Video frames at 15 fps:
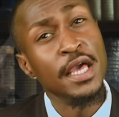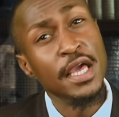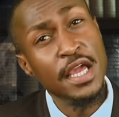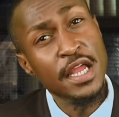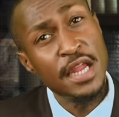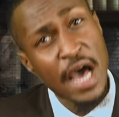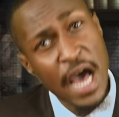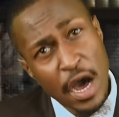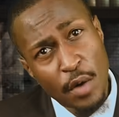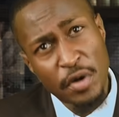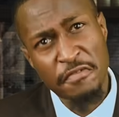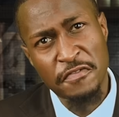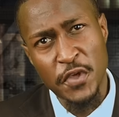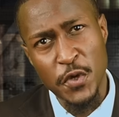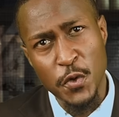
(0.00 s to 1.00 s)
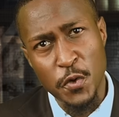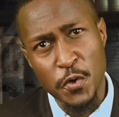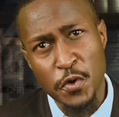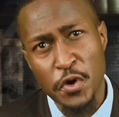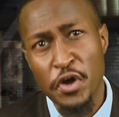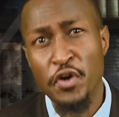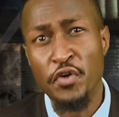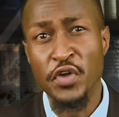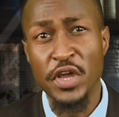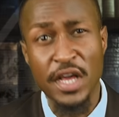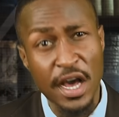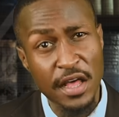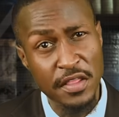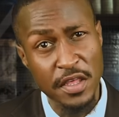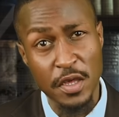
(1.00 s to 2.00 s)
In our view,
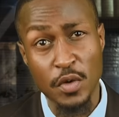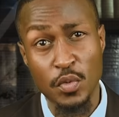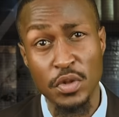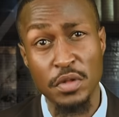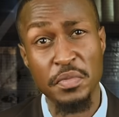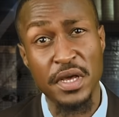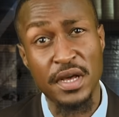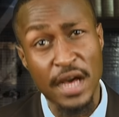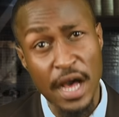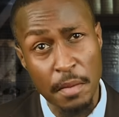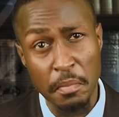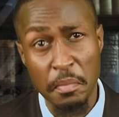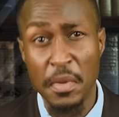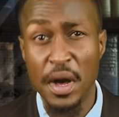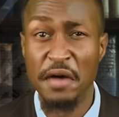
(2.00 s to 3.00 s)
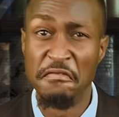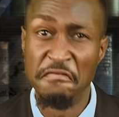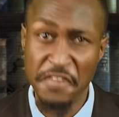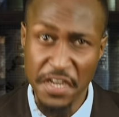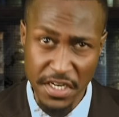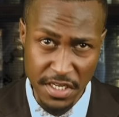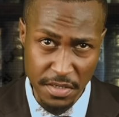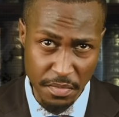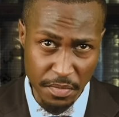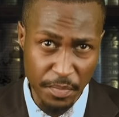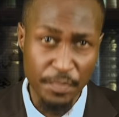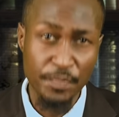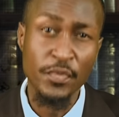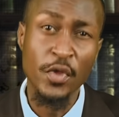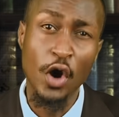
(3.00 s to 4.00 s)
Rigathi will become a victim
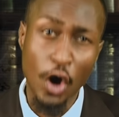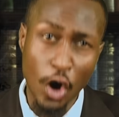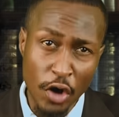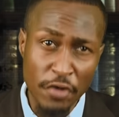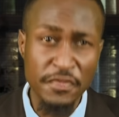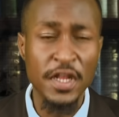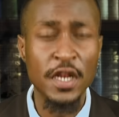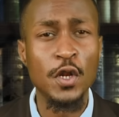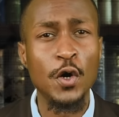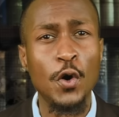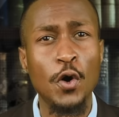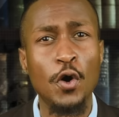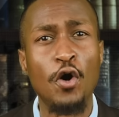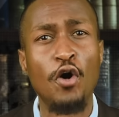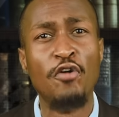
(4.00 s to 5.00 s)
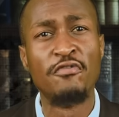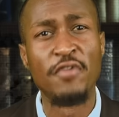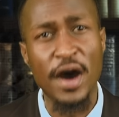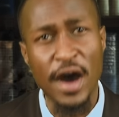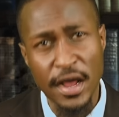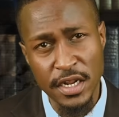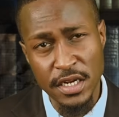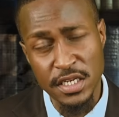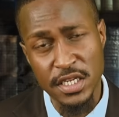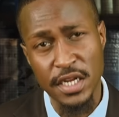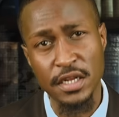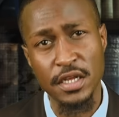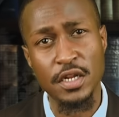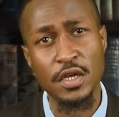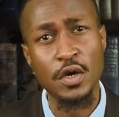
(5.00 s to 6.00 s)
of the law of
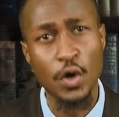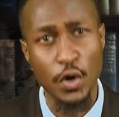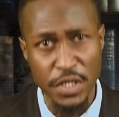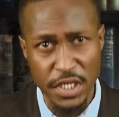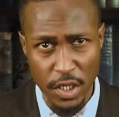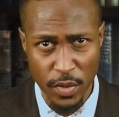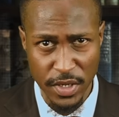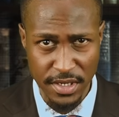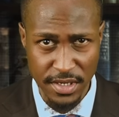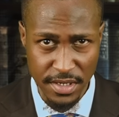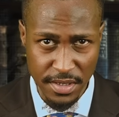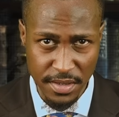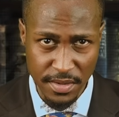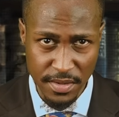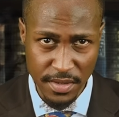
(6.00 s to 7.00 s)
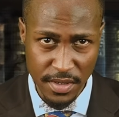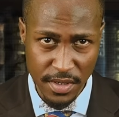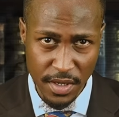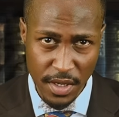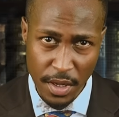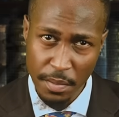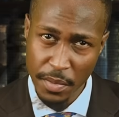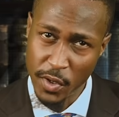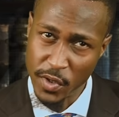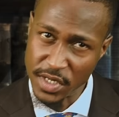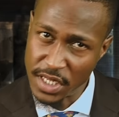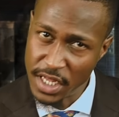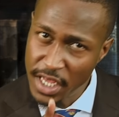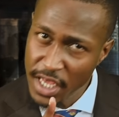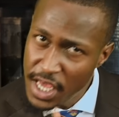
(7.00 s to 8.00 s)
unintended consequences because
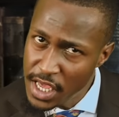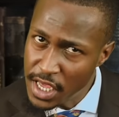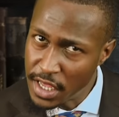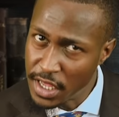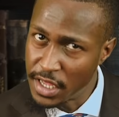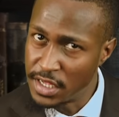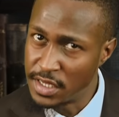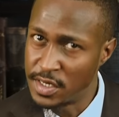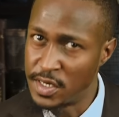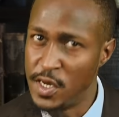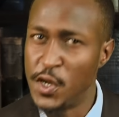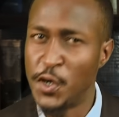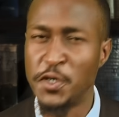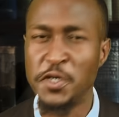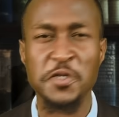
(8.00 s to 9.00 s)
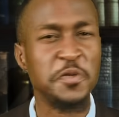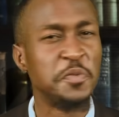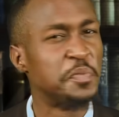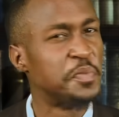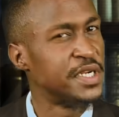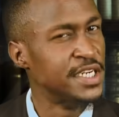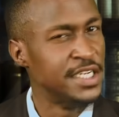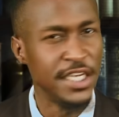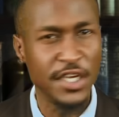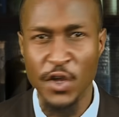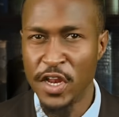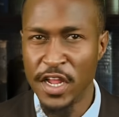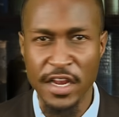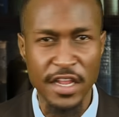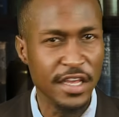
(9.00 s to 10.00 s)
he is not
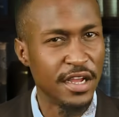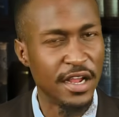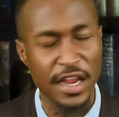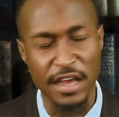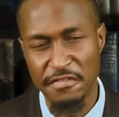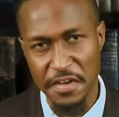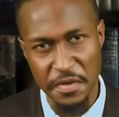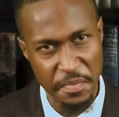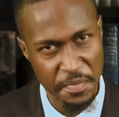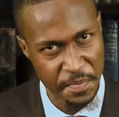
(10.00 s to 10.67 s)
particularly clever.